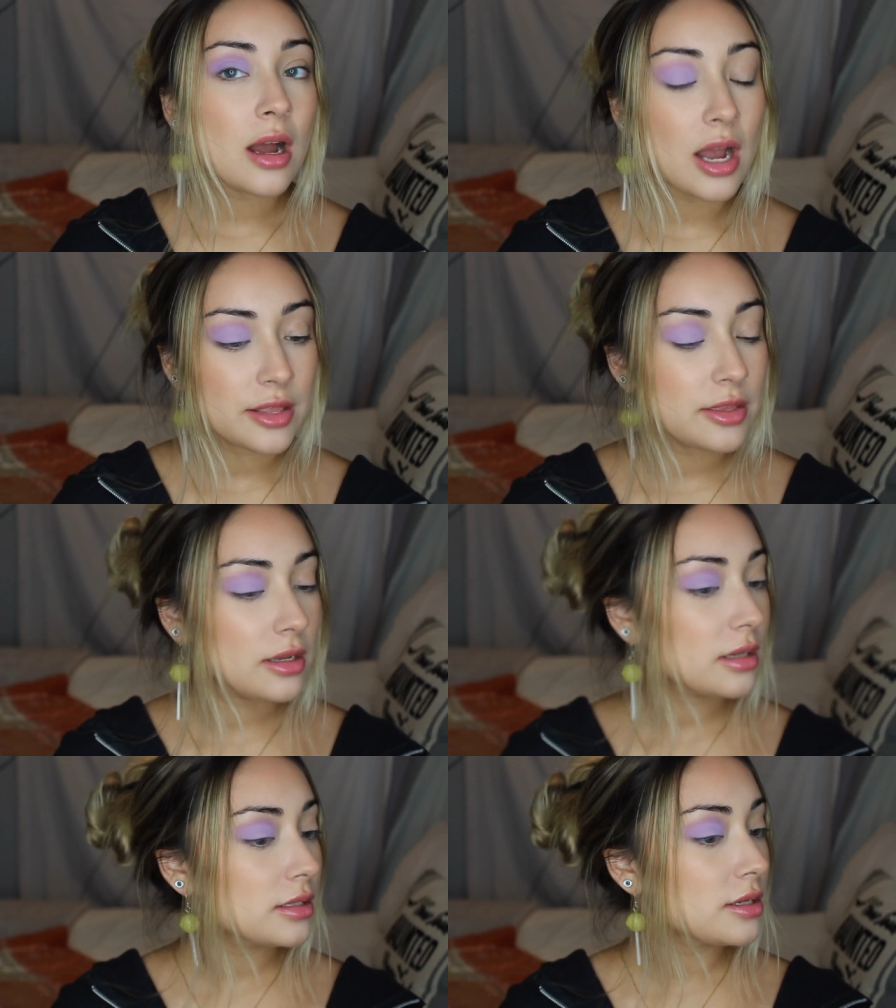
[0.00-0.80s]
I
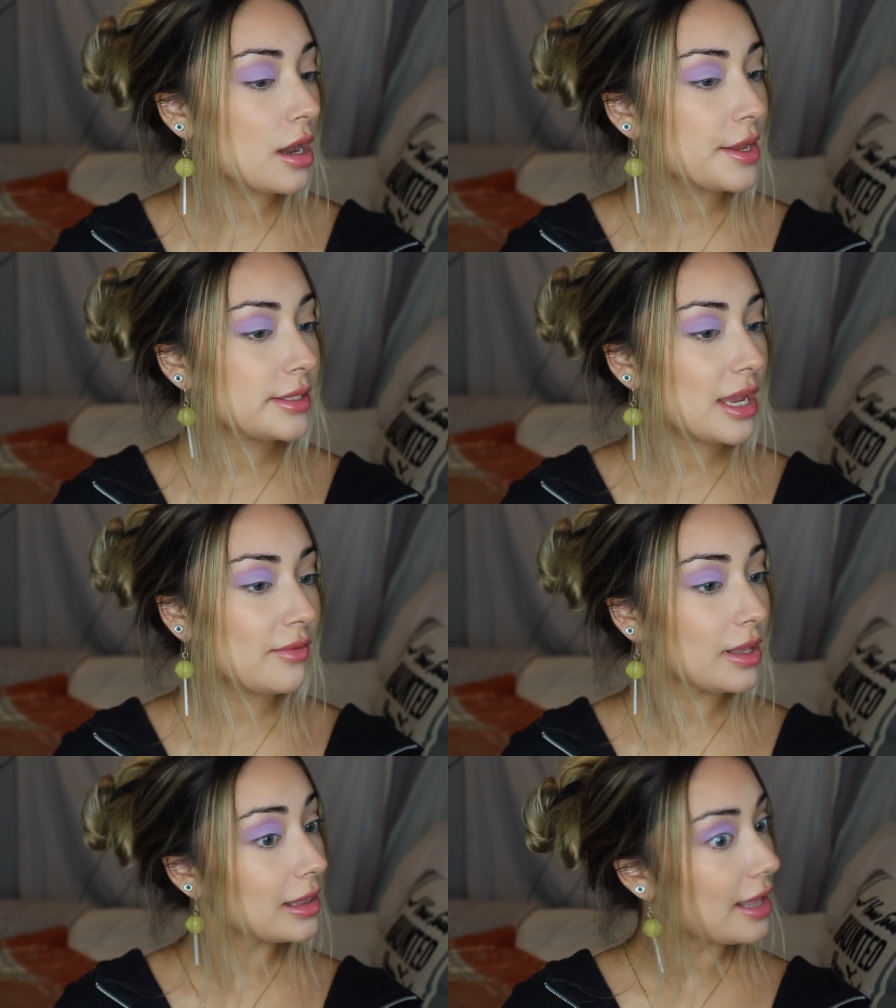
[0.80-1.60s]
think it does have
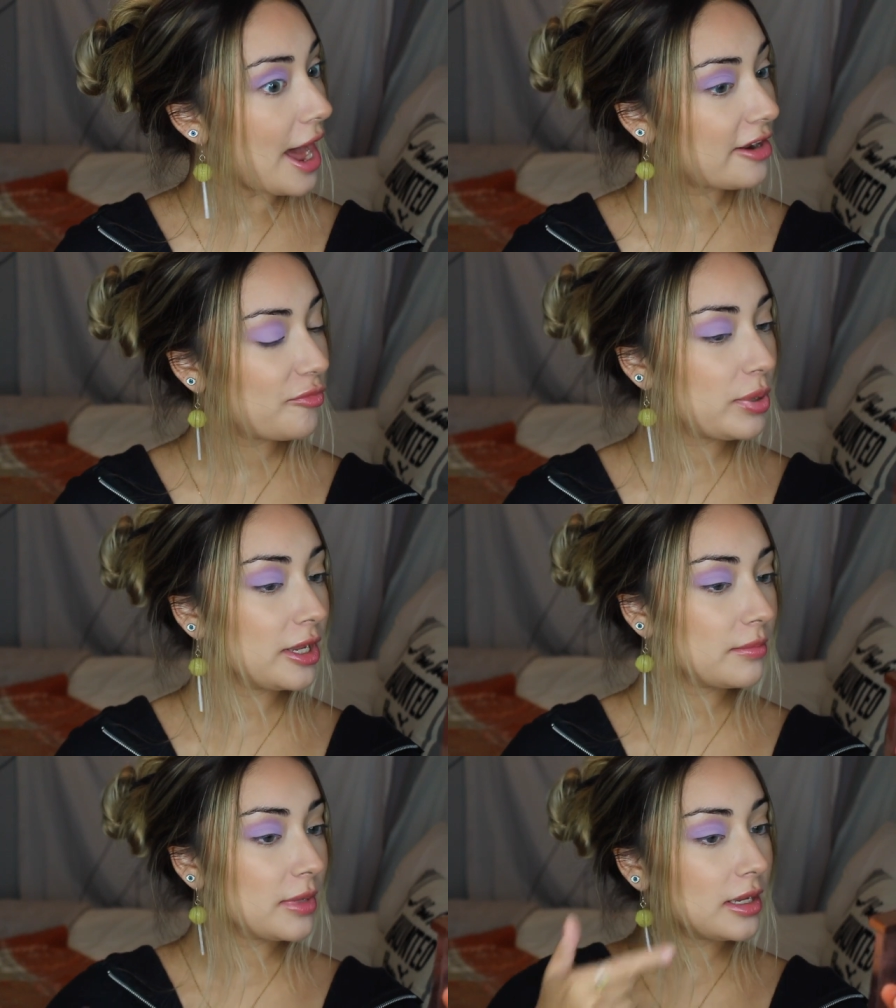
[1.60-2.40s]
a lot of
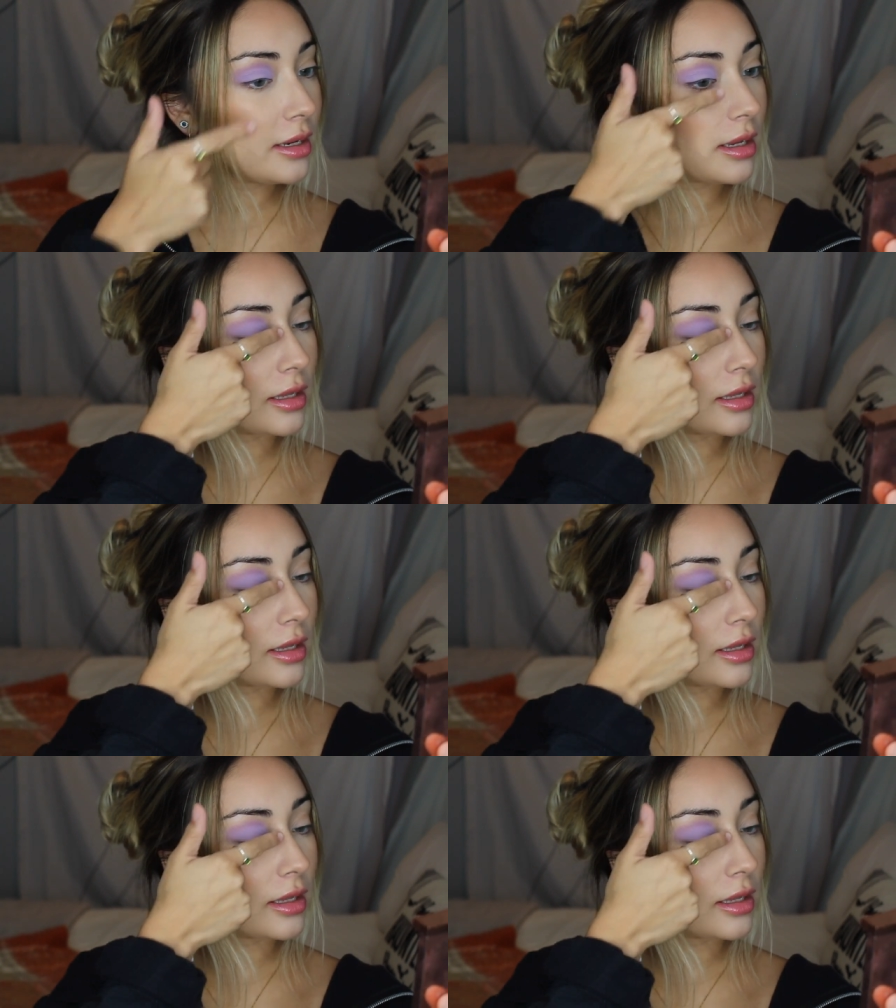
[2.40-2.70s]
pigment.